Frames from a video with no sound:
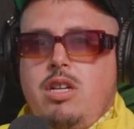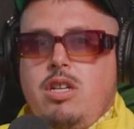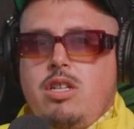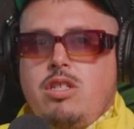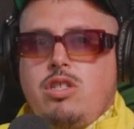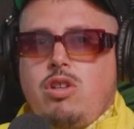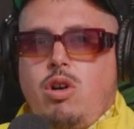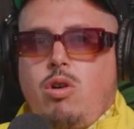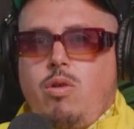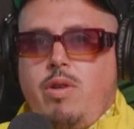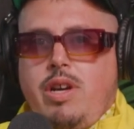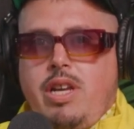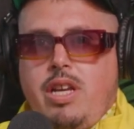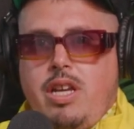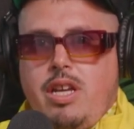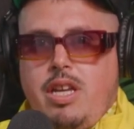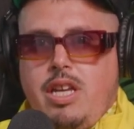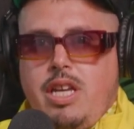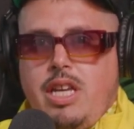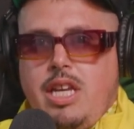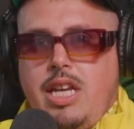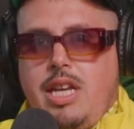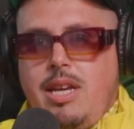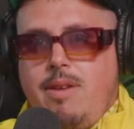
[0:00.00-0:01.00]
So
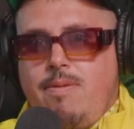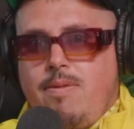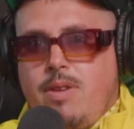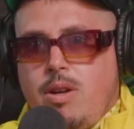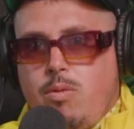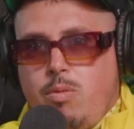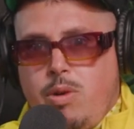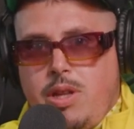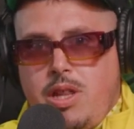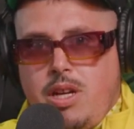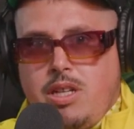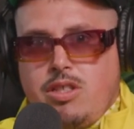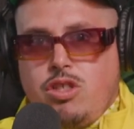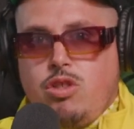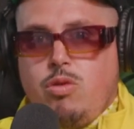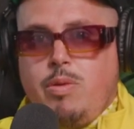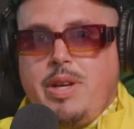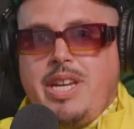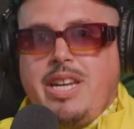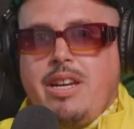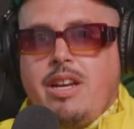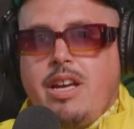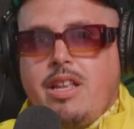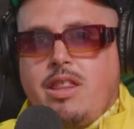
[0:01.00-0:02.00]
even with us
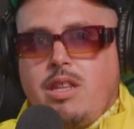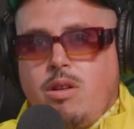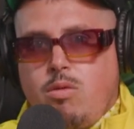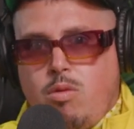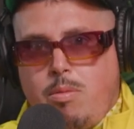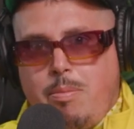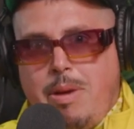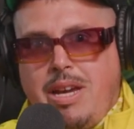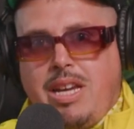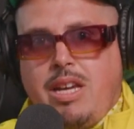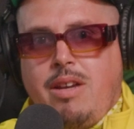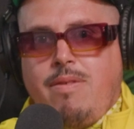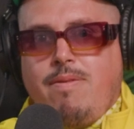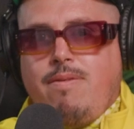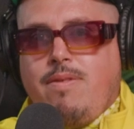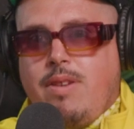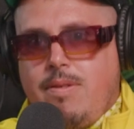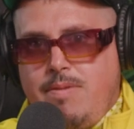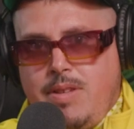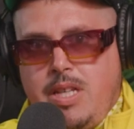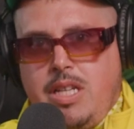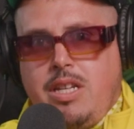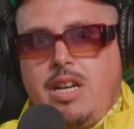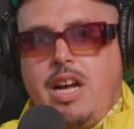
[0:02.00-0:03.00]
doing nothing, we're making
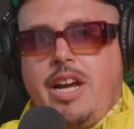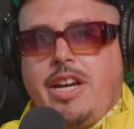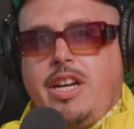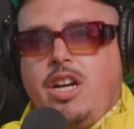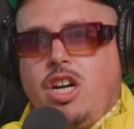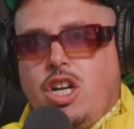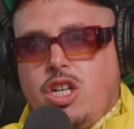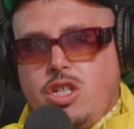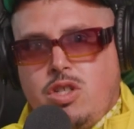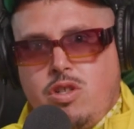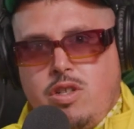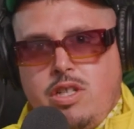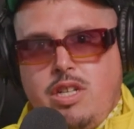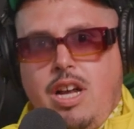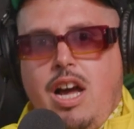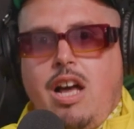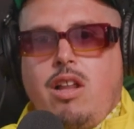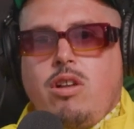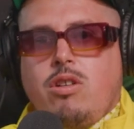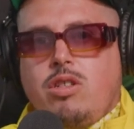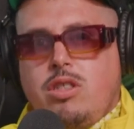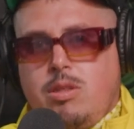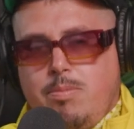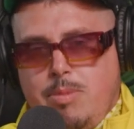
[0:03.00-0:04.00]

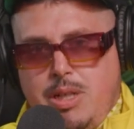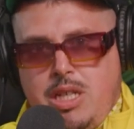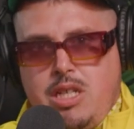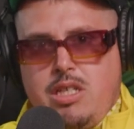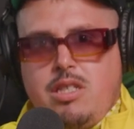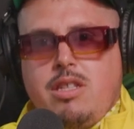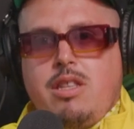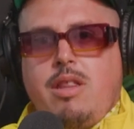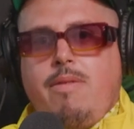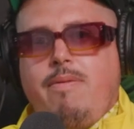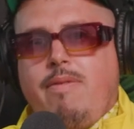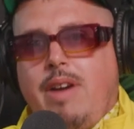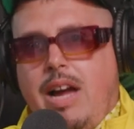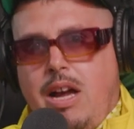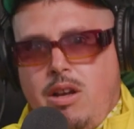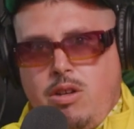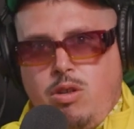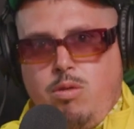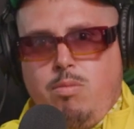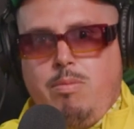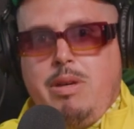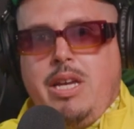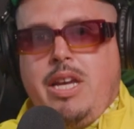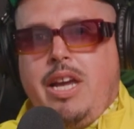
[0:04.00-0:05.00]
$5,900 because of the
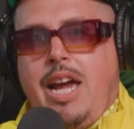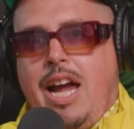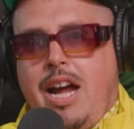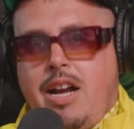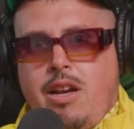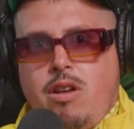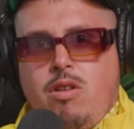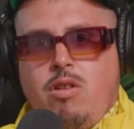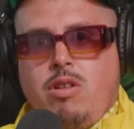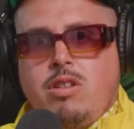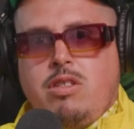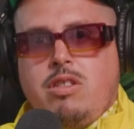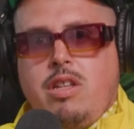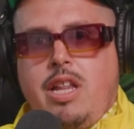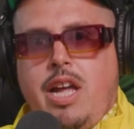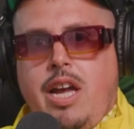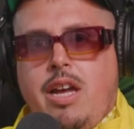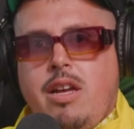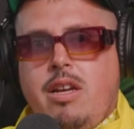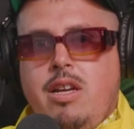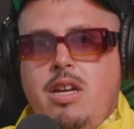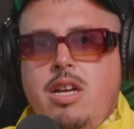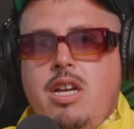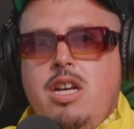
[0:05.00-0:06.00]
value being added onto
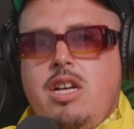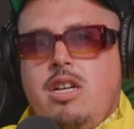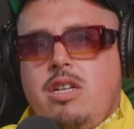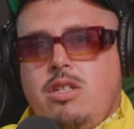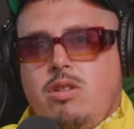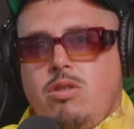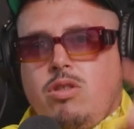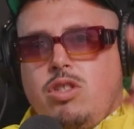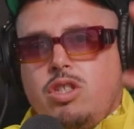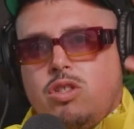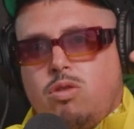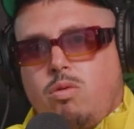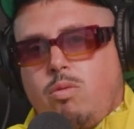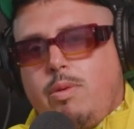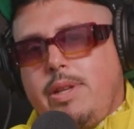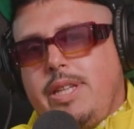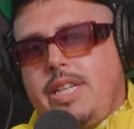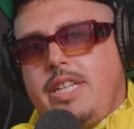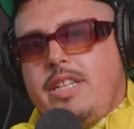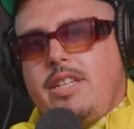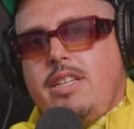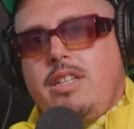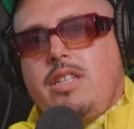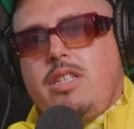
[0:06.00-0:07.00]
that. So just
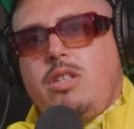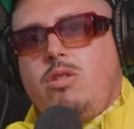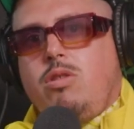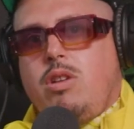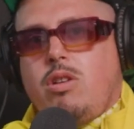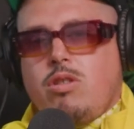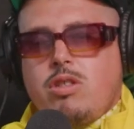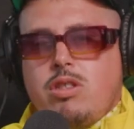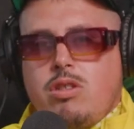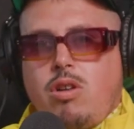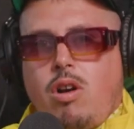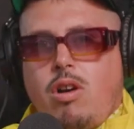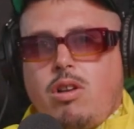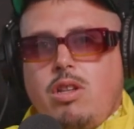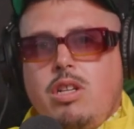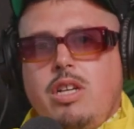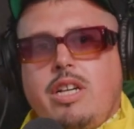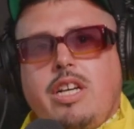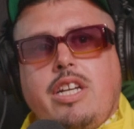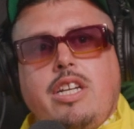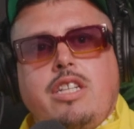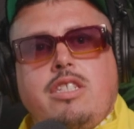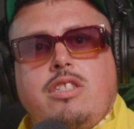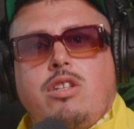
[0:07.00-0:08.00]
really, start
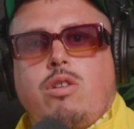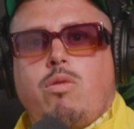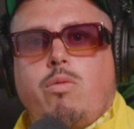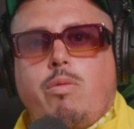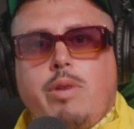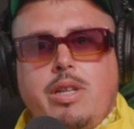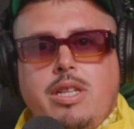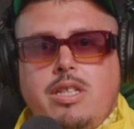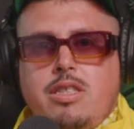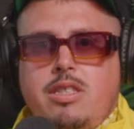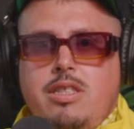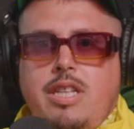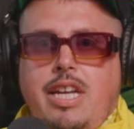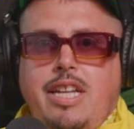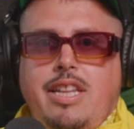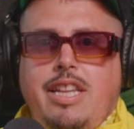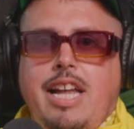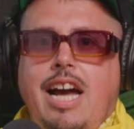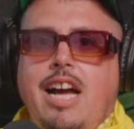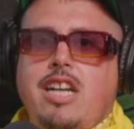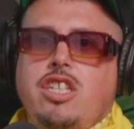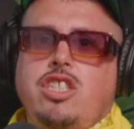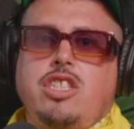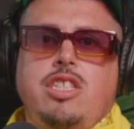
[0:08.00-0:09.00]
looking into real estate.
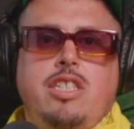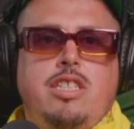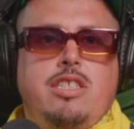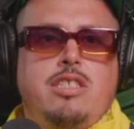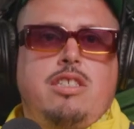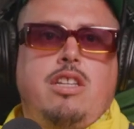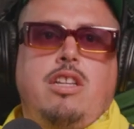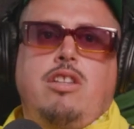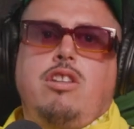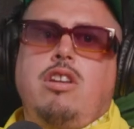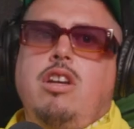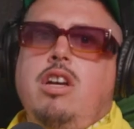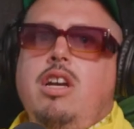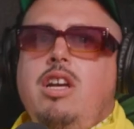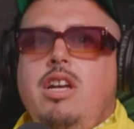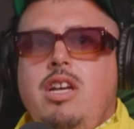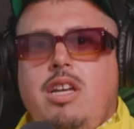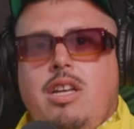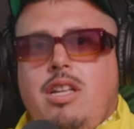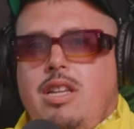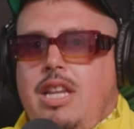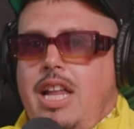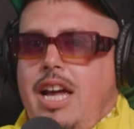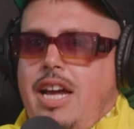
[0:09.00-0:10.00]
That shit is
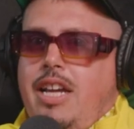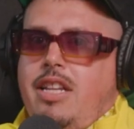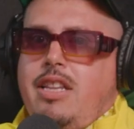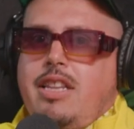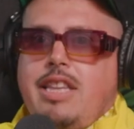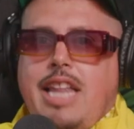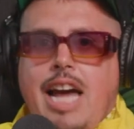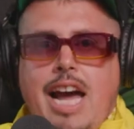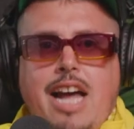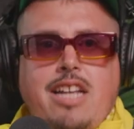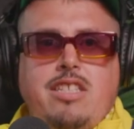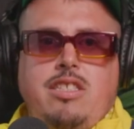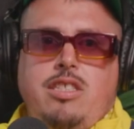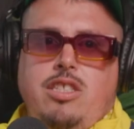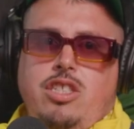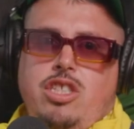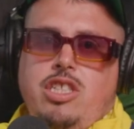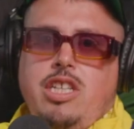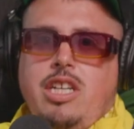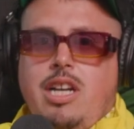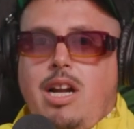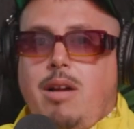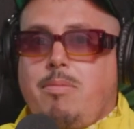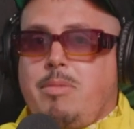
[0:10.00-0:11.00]
that's the
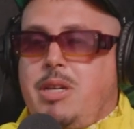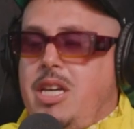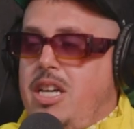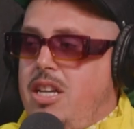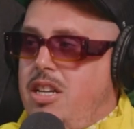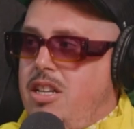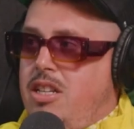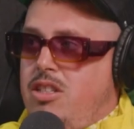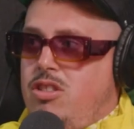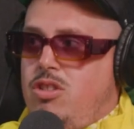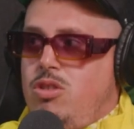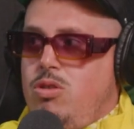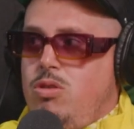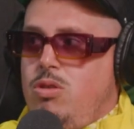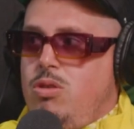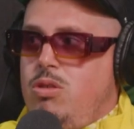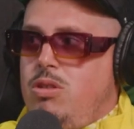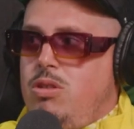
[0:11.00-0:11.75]
shit I'm getting into.